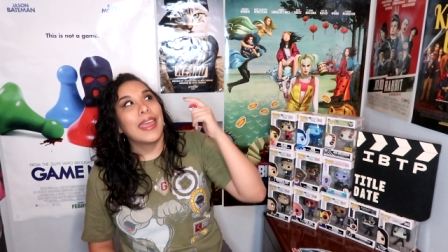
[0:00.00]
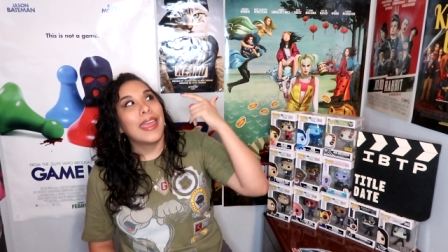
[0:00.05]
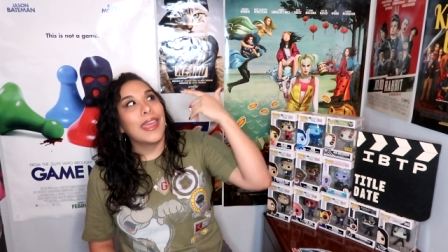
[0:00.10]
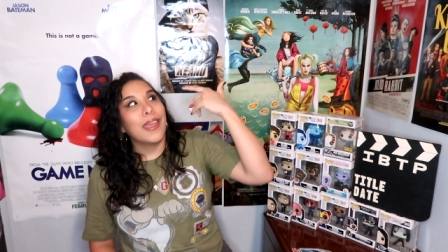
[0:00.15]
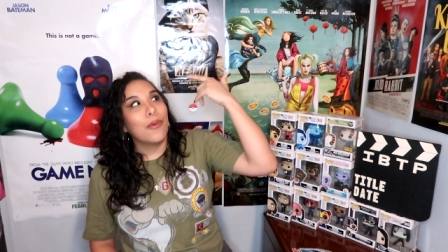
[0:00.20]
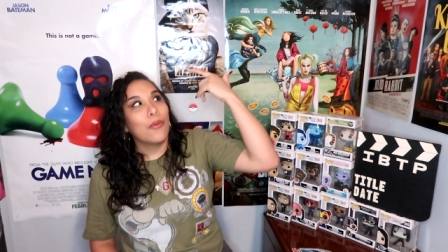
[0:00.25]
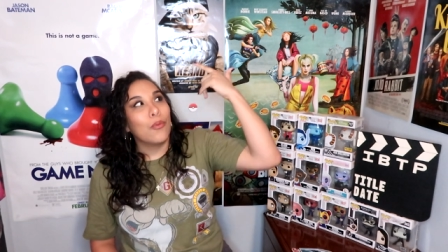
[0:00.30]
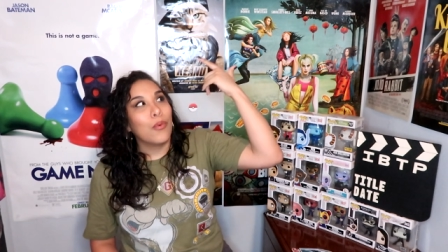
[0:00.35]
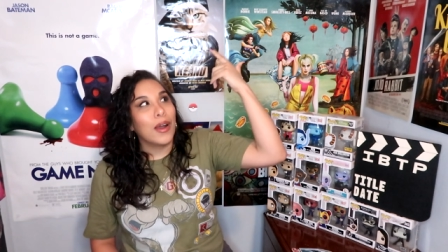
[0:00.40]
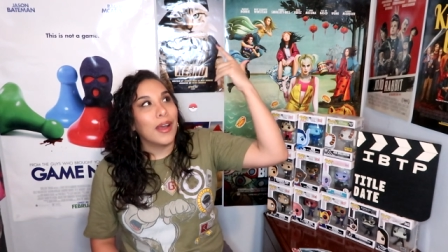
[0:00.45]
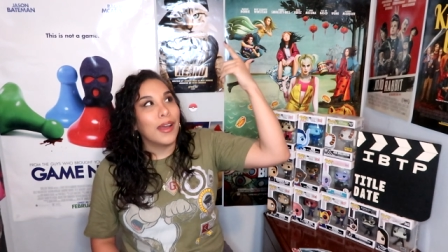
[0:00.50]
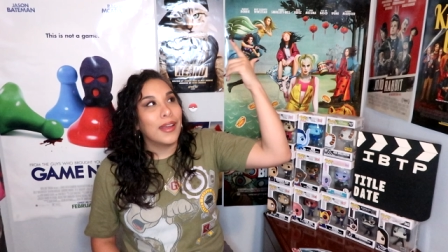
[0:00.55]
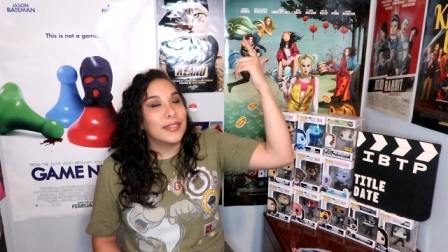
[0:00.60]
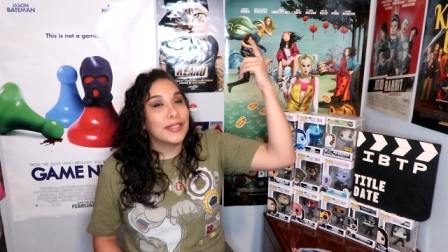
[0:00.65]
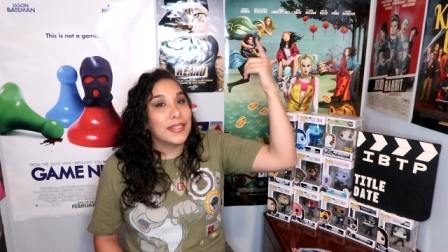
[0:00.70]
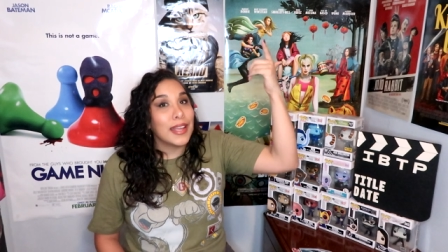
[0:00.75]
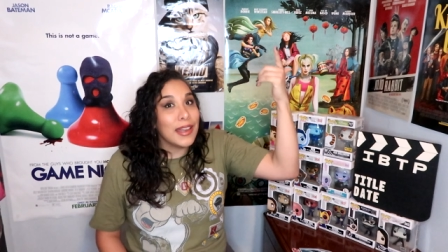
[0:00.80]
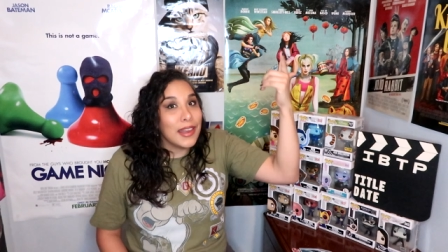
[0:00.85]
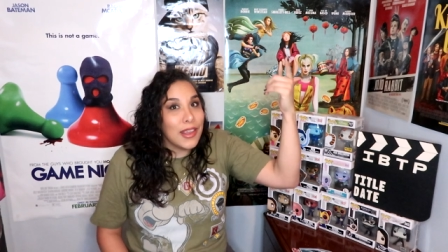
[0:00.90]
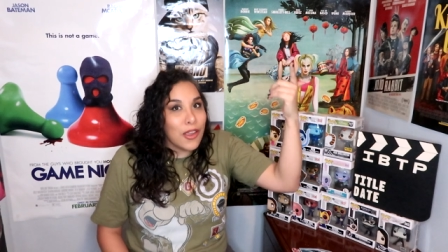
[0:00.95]
it
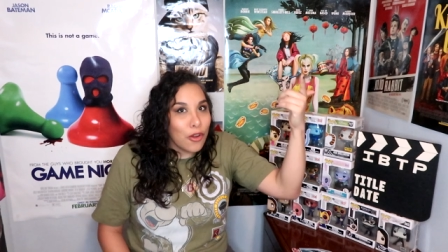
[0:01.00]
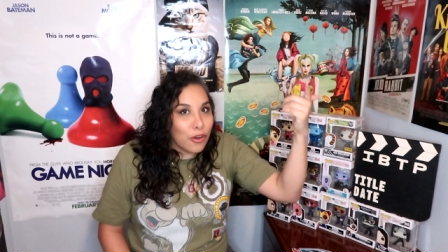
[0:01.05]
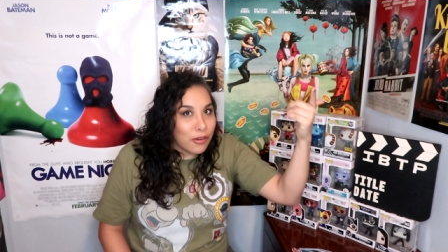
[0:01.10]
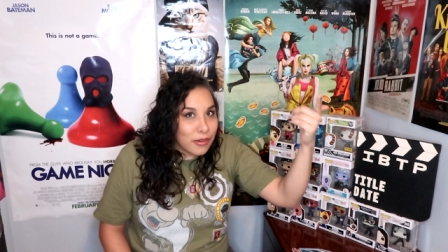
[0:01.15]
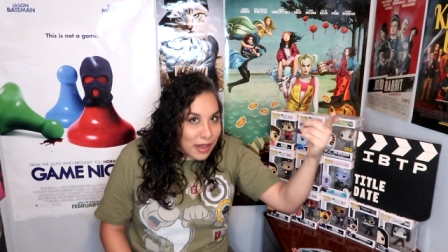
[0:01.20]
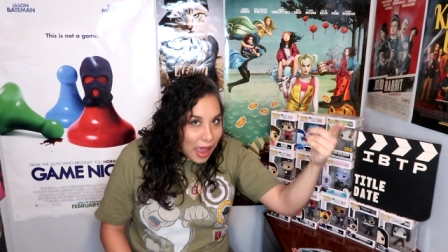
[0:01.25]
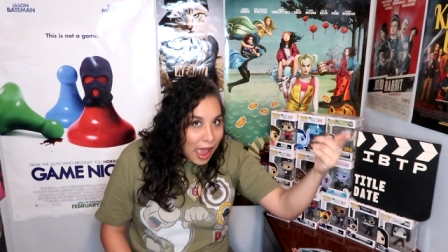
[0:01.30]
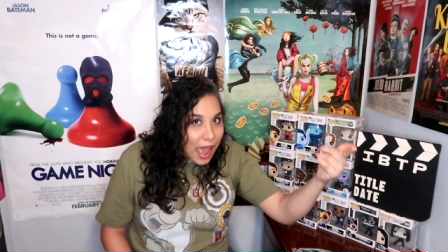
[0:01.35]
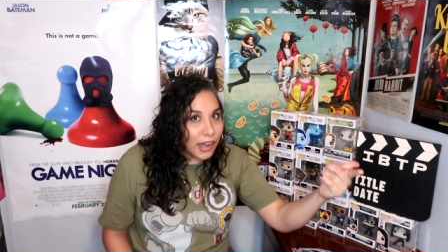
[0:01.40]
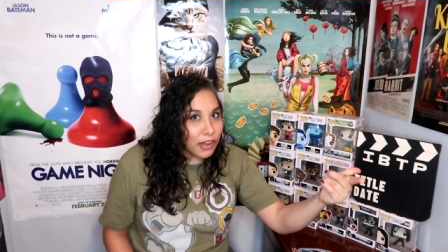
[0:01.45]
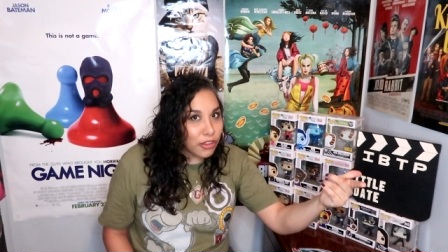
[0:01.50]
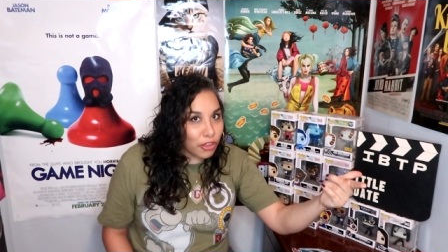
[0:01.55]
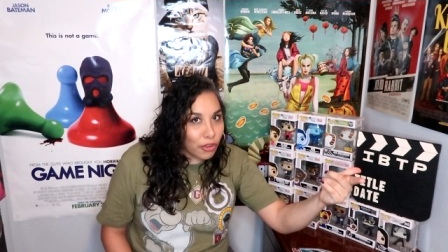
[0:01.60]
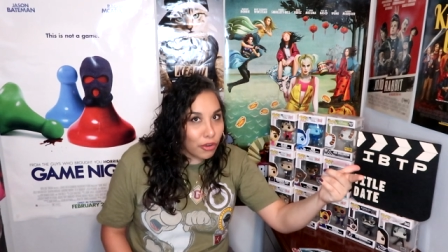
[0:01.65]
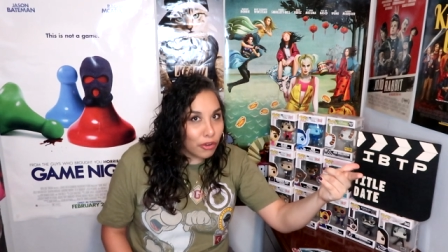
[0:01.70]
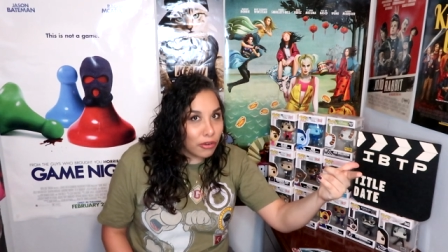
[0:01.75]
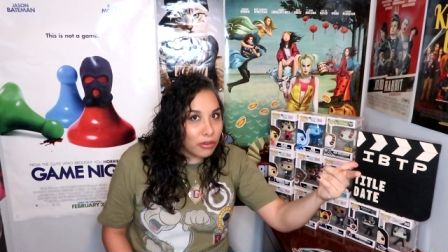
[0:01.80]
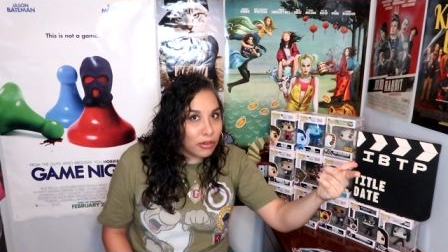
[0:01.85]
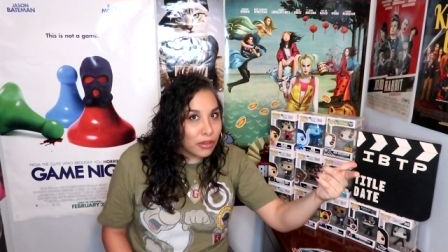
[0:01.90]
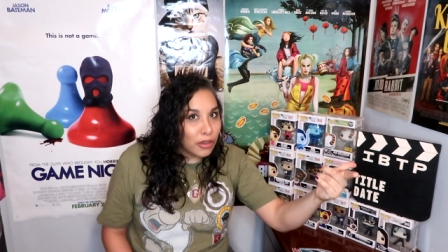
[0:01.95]
was
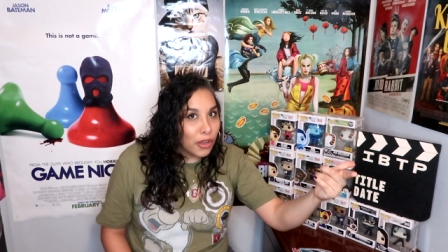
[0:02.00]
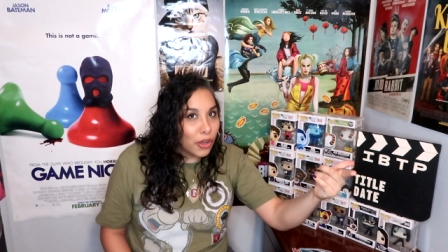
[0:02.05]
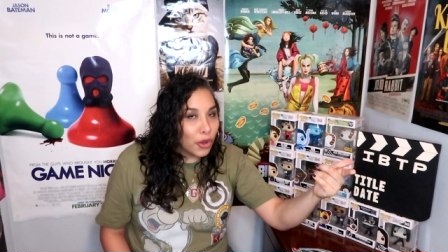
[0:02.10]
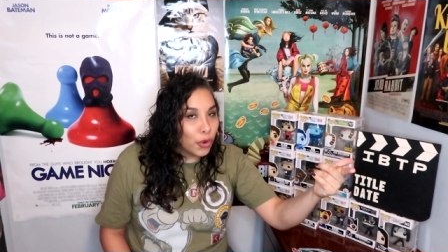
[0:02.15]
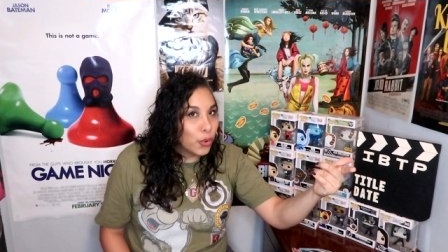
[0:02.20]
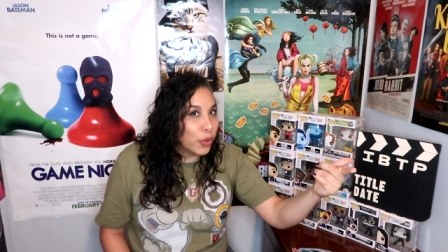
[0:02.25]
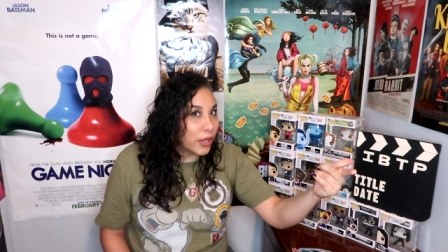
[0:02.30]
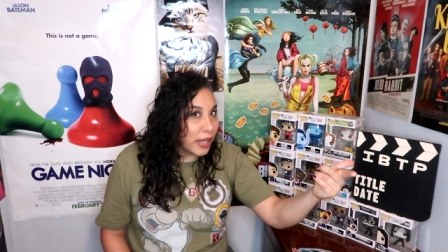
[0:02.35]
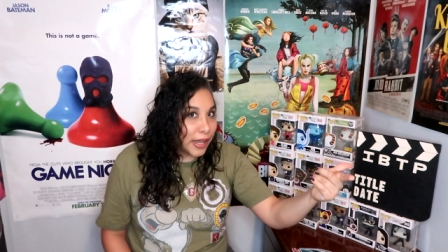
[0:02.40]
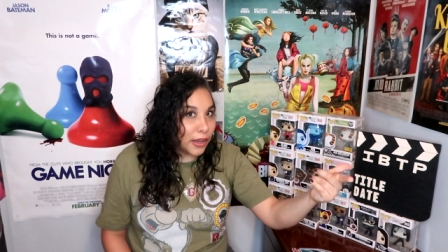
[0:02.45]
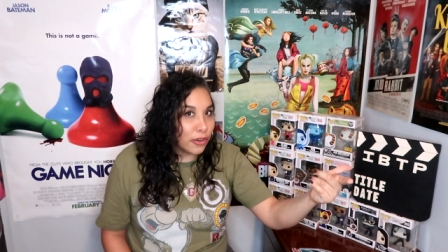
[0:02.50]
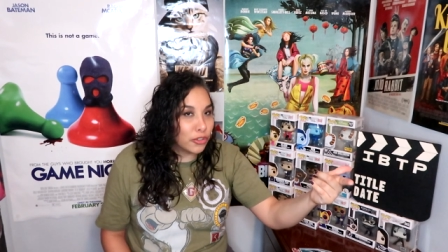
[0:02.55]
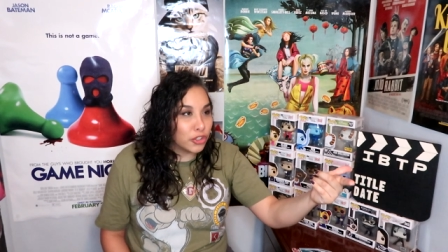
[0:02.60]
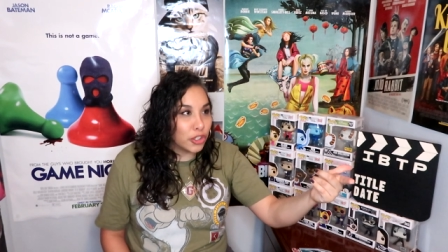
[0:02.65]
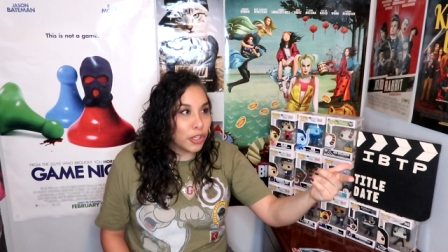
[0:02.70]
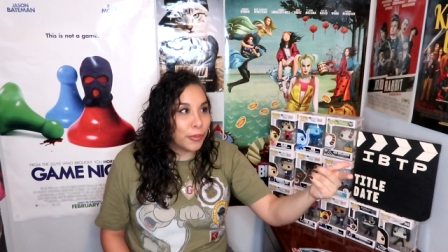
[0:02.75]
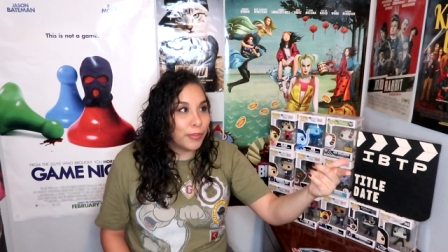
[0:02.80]
Leonardo who killed